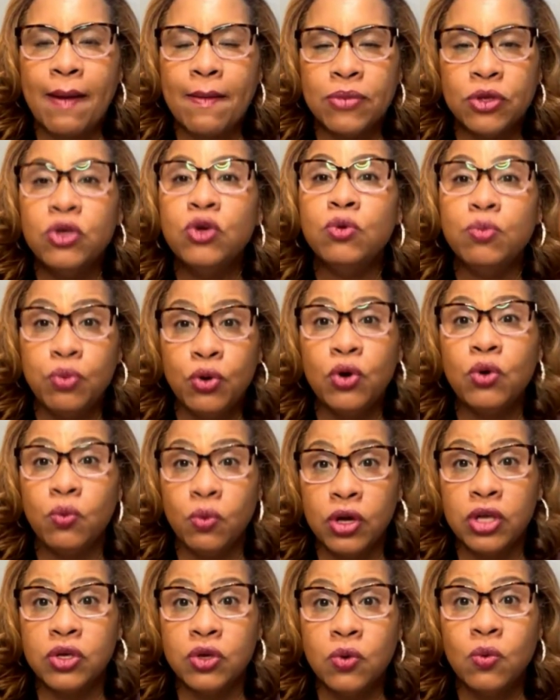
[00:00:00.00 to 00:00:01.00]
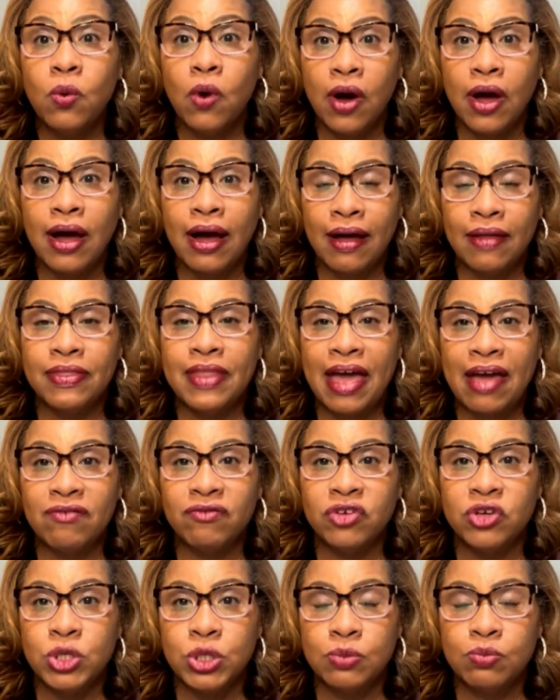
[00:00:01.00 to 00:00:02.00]
You put what you want on that
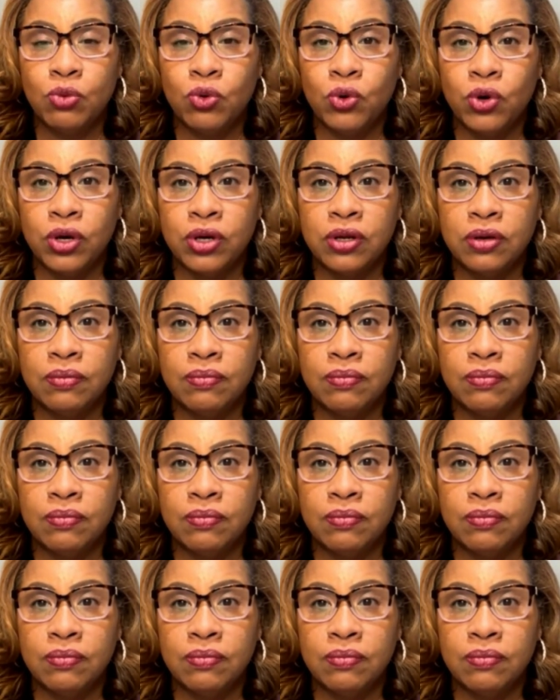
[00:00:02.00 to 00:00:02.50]
vision board